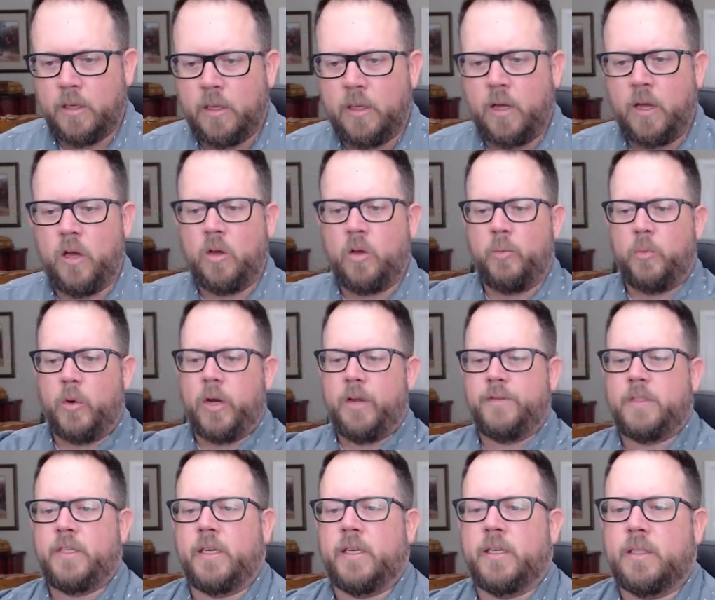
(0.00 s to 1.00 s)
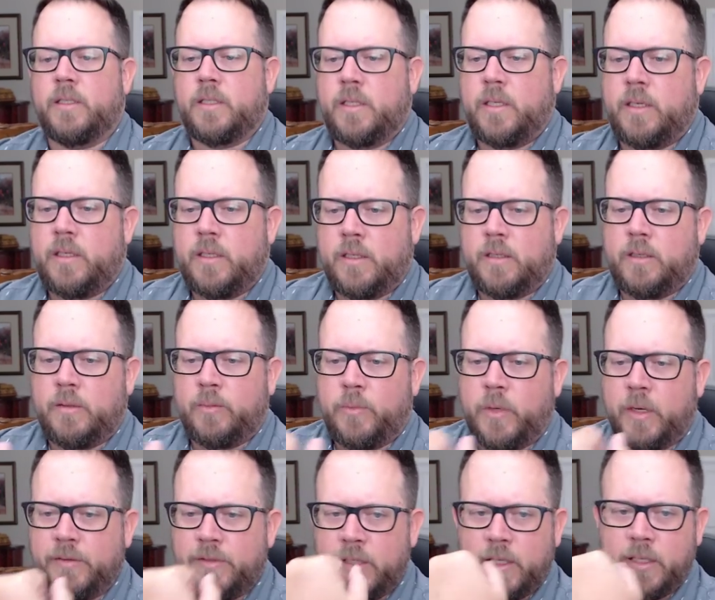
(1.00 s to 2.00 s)
Oh, Brave tickets.
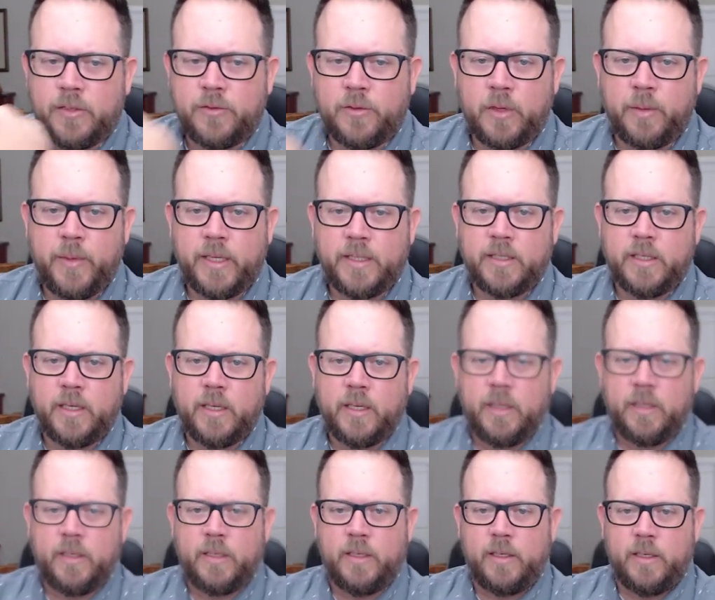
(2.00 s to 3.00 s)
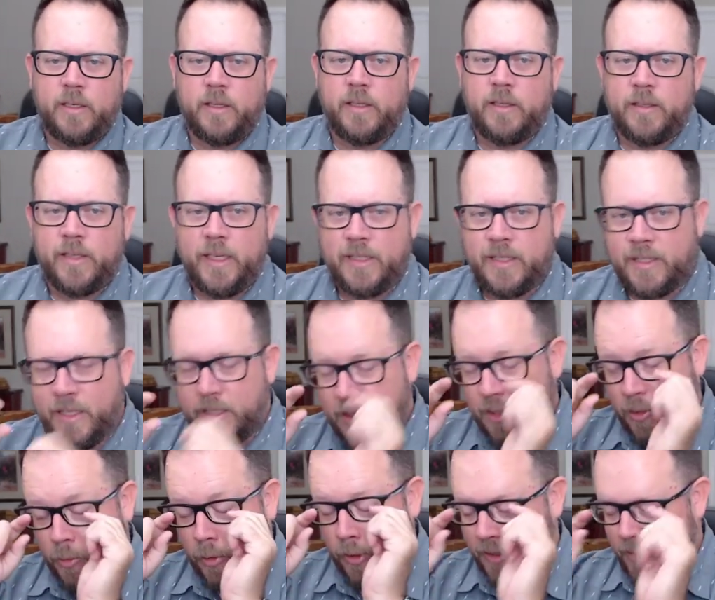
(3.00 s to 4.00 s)
Brave tickets for the Mets that stinks
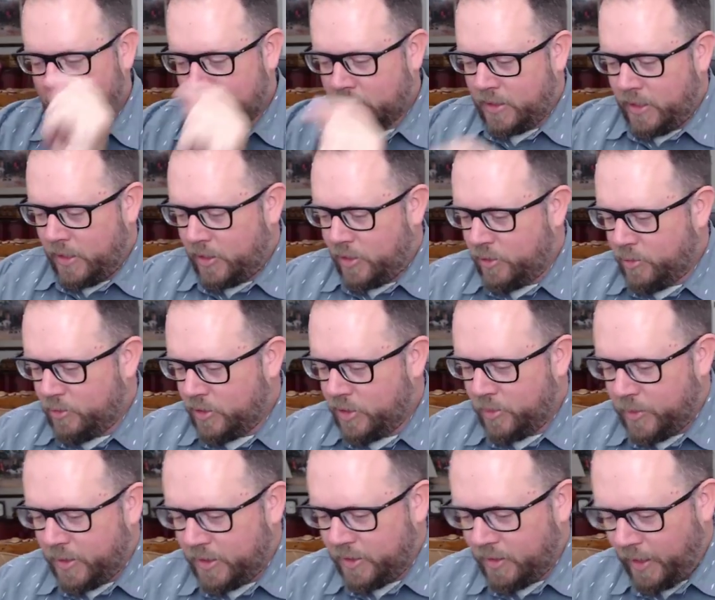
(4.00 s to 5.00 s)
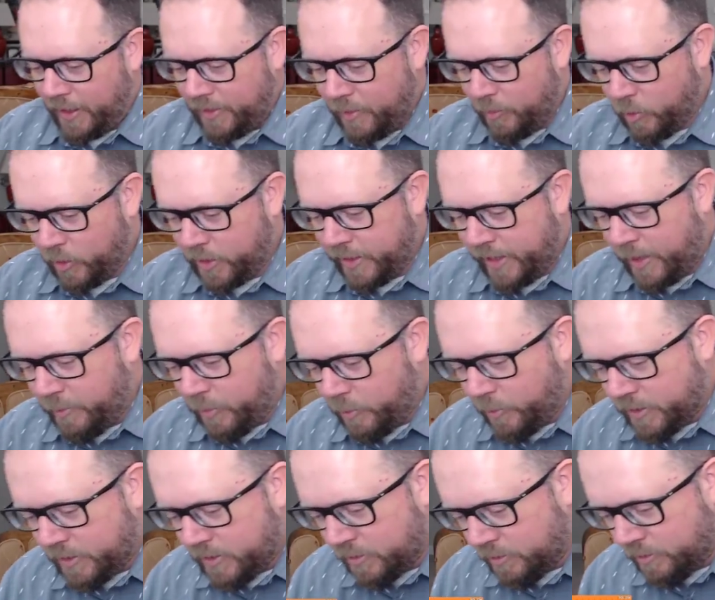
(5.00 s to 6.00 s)
you won't get to see Acuna, but like the one game we
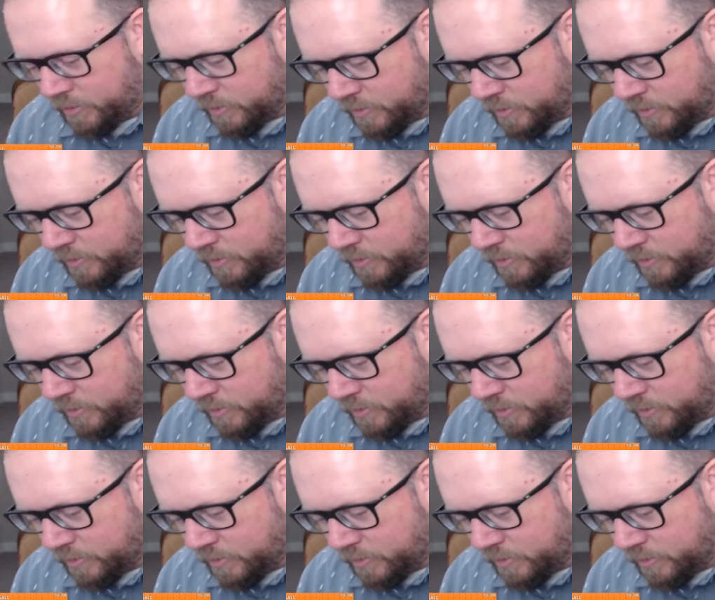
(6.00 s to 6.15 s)
went to,